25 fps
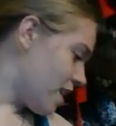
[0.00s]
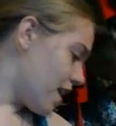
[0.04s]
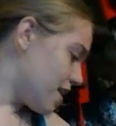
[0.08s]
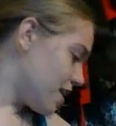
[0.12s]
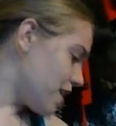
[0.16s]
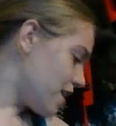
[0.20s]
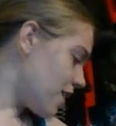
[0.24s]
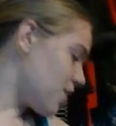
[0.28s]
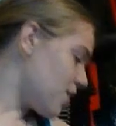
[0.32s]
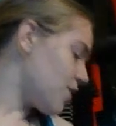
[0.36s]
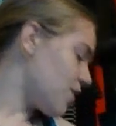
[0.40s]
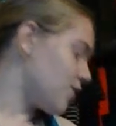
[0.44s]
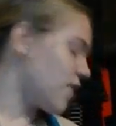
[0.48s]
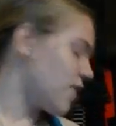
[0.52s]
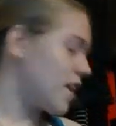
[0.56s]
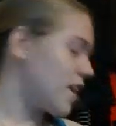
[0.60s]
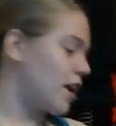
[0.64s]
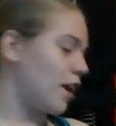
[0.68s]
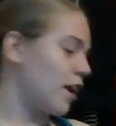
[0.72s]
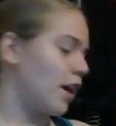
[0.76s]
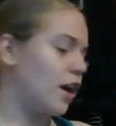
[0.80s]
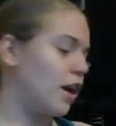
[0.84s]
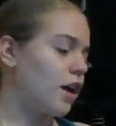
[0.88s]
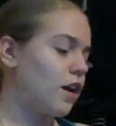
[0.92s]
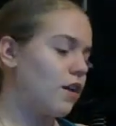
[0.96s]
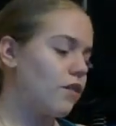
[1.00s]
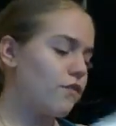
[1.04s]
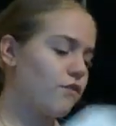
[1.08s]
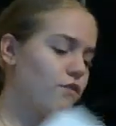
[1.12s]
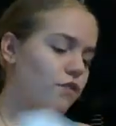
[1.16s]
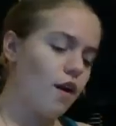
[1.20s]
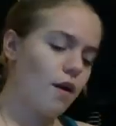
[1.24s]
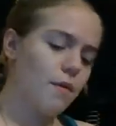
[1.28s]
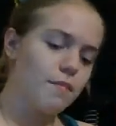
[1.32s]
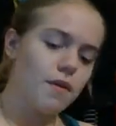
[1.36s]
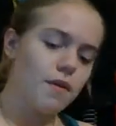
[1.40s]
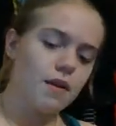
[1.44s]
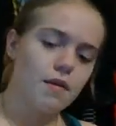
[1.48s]
Another thing
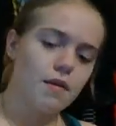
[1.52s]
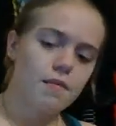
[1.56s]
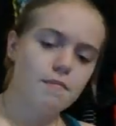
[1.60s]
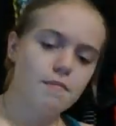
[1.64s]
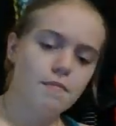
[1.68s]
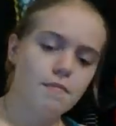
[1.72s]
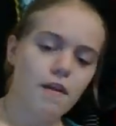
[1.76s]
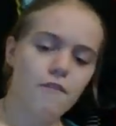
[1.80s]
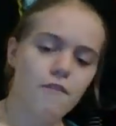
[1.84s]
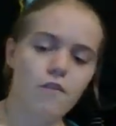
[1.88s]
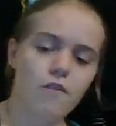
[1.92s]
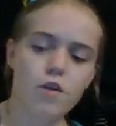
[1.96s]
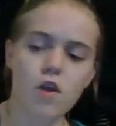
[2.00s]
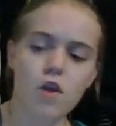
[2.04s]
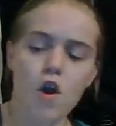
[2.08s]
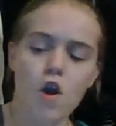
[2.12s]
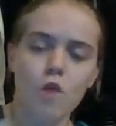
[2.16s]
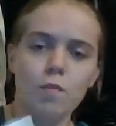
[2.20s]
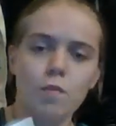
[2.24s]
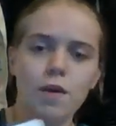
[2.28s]
from my friend Hopi